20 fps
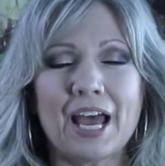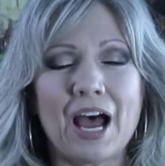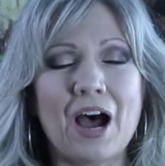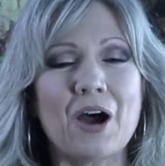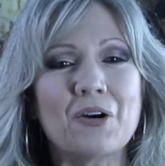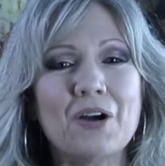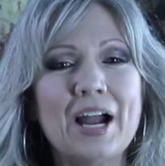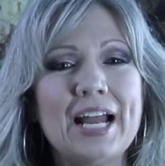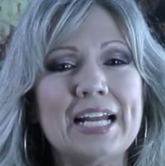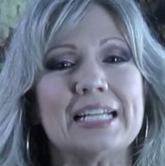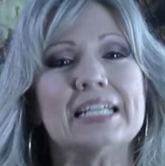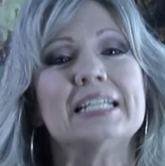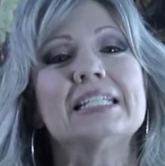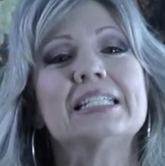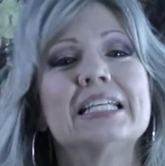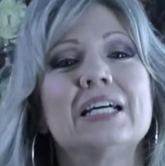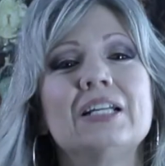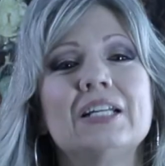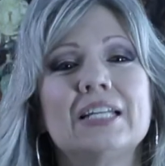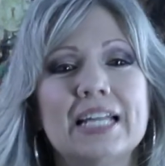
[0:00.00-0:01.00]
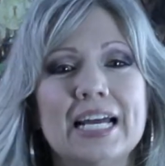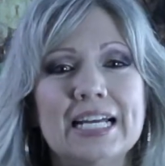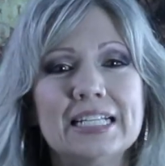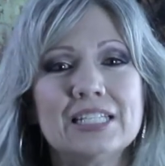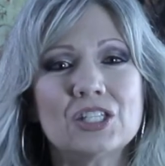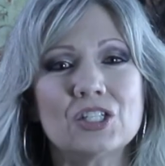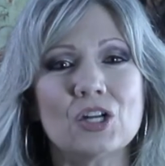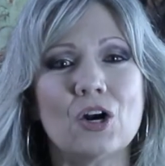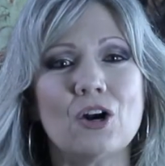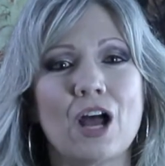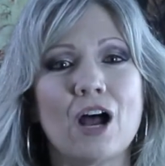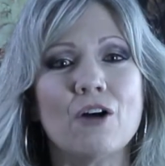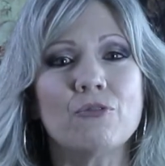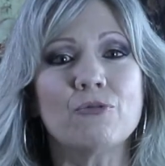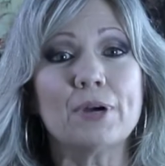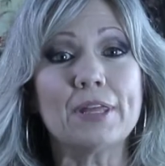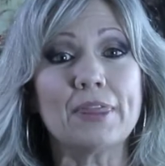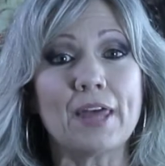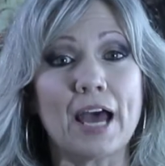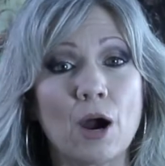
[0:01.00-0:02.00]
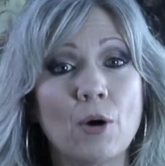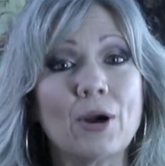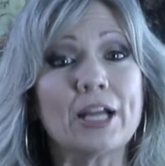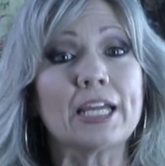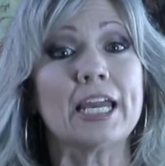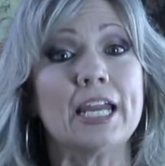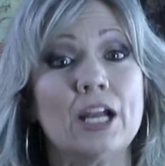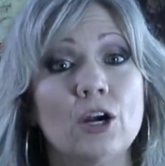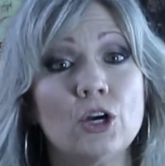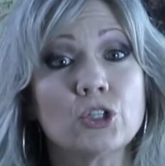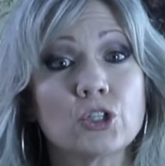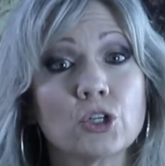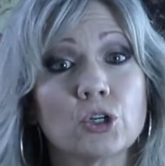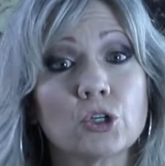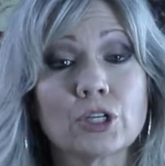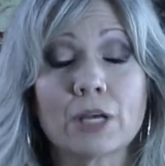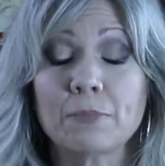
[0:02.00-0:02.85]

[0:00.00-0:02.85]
All right, so let's start off with our characters.